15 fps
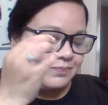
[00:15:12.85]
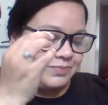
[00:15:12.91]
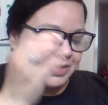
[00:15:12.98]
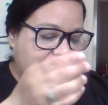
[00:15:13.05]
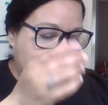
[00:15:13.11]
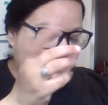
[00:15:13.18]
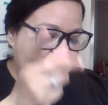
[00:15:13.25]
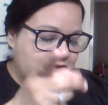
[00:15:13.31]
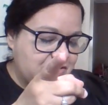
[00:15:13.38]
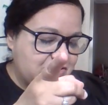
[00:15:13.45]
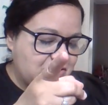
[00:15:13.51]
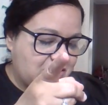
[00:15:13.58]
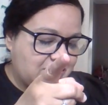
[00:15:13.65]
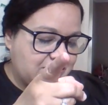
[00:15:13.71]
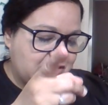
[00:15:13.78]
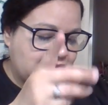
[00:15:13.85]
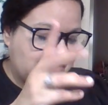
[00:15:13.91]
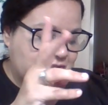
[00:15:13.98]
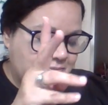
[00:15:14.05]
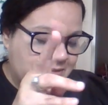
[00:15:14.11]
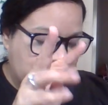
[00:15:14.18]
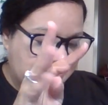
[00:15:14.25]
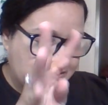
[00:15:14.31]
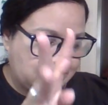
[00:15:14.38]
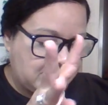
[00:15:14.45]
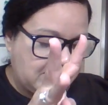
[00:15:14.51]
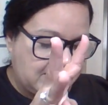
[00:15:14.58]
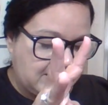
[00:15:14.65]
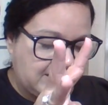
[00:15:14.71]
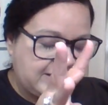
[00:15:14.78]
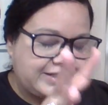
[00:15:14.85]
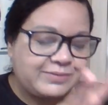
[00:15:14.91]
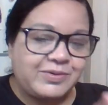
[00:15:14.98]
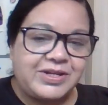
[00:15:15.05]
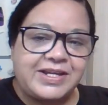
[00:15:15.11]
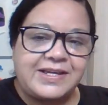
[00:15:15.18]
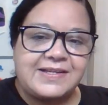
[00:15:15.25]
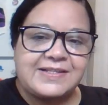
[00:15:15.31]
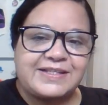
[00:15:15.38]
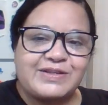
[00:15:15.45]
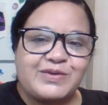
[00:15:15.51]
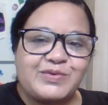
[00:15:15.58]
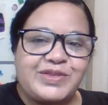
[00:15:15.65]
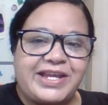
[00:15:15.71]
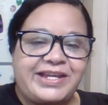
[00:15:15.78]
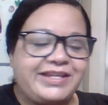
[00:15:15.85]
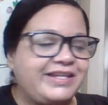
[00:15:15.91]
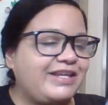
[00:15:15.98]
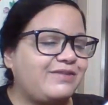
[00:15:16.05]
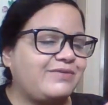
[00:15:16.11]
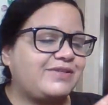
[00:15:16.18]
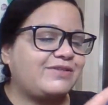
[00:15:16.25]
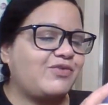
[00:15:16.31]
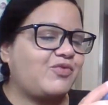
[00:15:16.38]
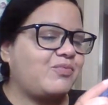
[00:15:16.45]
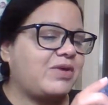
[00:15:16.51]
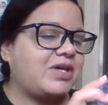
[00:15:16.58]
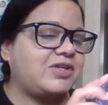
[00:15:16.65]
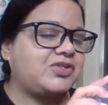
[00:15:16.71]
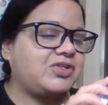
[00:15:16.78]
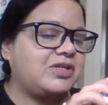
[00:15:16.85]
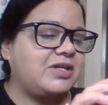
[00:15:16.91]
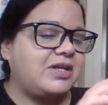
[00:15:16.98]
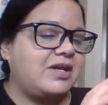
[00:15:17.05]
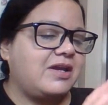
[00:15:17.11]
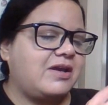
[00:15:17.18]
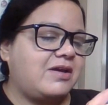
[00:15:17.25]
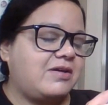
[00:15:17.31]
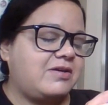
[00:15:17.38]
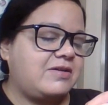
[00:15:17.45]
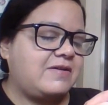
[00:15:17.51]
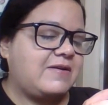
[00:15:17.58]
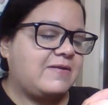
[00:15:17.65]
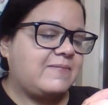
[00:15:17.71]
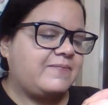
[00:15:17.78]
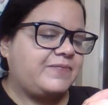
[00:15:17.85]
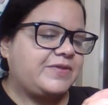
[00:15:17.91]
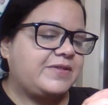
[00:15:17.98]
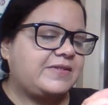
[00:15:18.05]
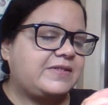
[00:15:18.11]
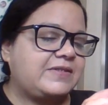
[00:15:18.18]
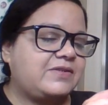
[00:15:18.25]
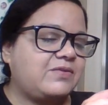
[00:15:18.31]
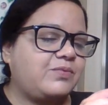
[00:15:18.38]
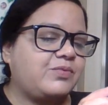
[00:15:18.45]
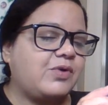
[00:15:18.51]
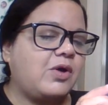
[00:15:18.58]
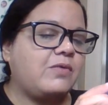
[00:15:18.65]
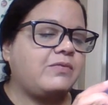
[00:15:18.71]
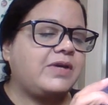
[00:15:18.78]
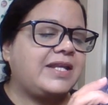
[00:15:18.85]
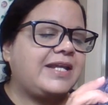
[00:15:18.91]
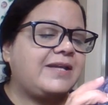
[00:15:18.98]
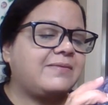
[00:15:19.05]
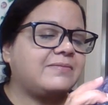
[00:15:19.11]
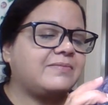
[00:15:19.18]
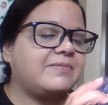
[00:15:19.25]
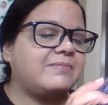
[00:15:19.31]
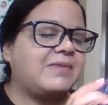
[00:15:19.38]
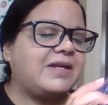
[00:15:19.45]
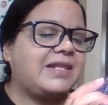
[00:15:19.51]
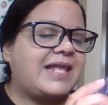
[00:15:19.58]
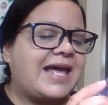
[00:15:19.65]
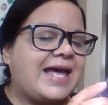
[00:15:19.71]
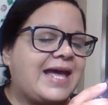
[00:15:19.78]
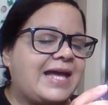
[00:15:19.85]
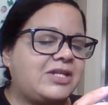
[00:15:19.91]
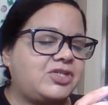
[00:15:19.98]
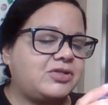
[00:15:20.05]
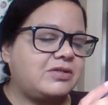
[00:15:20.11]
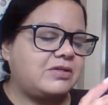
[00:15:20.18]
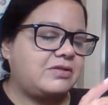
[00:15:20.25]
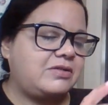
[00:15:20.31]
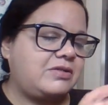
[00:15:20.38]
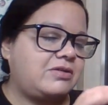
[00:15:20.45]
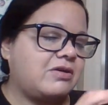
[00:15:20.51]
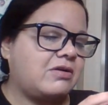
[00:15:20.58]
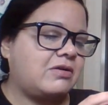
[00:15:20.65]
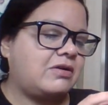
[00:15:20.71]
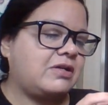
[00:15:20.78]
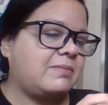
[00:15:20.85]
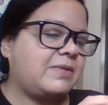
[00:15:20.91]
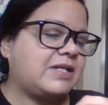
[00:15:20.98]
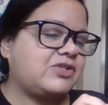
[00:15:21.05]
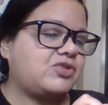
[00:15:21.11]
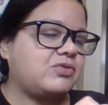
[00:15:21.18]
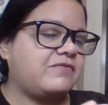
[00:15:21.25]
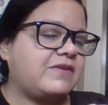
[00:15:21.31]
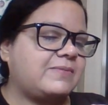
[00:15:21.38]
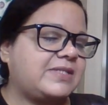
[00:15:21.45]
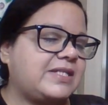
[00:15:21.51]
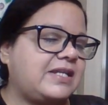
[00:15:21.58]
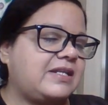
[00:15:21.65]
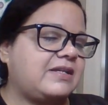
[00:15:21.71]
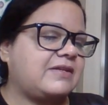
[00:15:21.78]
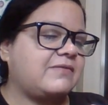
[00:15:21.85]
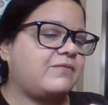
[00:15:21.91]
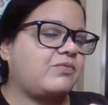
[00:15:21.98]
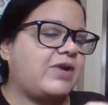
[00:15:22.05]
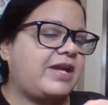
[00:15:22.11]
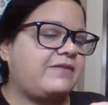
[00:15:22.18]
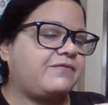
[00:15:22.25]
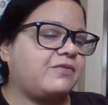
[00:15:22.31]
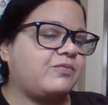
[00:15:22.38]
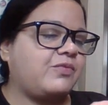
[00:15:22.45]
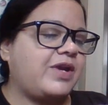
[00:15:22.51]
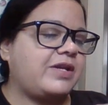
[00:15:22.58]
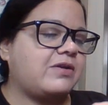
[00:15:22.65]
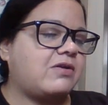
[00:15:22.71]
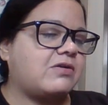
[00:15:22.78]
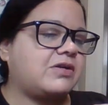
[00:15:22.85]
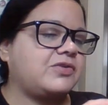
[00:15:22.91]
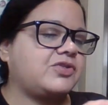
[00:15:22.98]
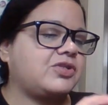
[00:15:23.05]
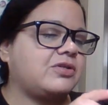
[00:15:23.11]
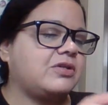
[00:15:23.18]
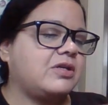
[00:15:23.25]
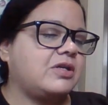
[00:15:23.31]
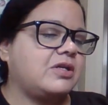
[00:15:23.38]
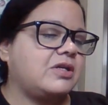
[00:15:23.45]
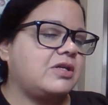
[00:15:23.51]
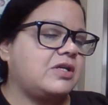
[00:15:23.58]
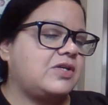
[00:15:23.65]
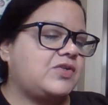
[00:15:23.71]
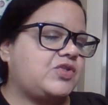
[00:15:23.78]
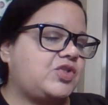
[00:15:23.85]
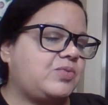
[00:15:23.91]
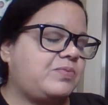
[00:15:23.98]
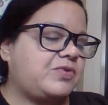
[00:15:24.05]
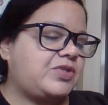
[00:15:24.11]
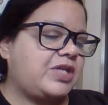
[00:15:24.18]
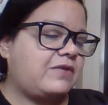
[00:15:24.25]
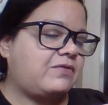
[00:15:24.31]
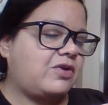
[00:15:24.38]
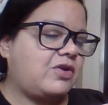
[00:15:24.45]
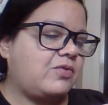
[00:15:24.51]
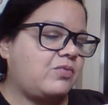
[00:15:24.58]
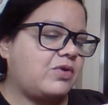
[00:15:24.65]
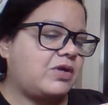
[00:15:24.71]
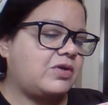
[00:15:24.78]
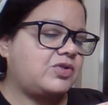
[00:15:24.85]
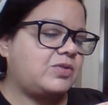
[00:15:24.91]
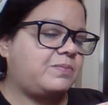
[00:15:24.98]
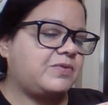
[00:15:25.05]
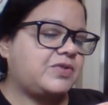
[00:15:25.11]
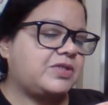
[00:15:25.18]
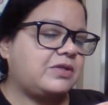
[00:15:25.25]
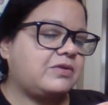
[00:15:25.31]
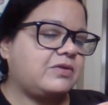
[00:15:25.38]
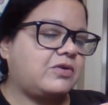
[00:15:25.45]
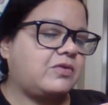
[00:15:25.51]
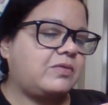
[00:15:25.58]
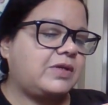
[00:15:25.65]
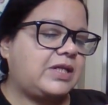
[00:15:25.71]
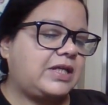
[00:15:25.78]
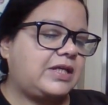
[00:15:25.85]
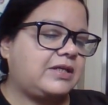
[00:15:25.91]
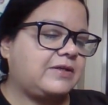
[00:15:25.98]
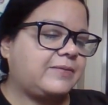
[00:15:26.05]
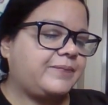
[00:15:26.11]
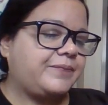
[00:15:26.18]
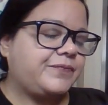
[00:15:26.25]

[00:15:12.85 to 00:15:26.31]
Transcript: because of the yardage to make something nice with it, so thank you so much. This is the Roll With It Melange yarn. I'm not sure if I'm saying it right, from Red Heart. Super Saver 100% acrylic,